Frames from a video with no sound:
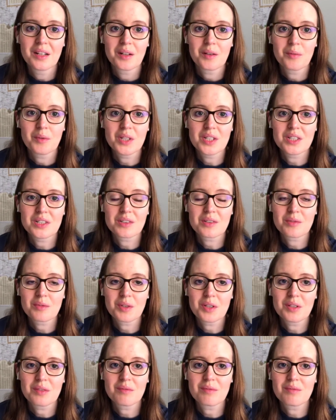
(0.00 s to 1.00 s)
We
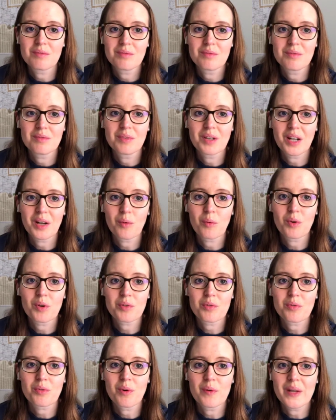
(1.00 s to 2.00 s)
kind of worked
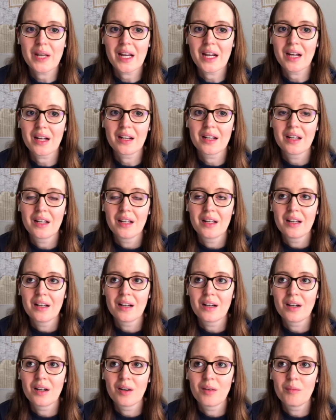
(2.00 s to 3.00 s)
with what we had.
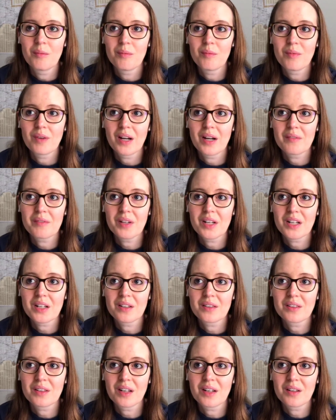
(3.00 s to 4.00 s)
I've got a
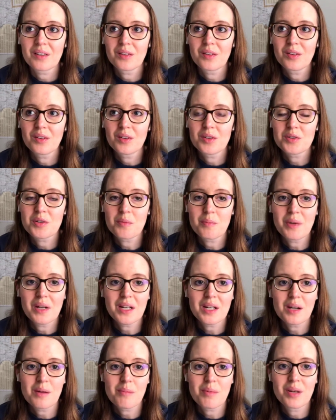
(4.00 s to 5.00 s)
grocery
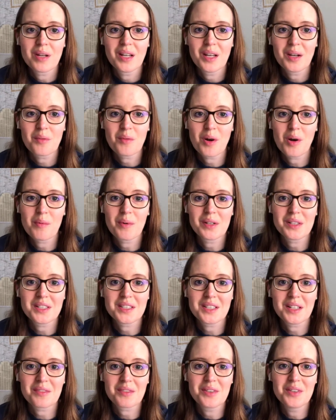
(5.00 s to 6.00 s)
pickup at Walmart this
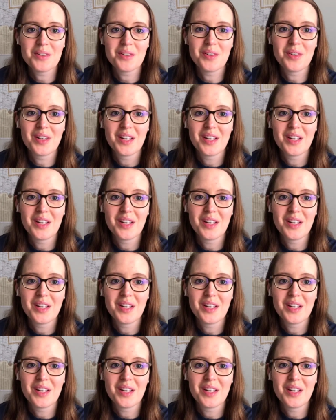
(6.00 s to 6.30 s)
afternoon.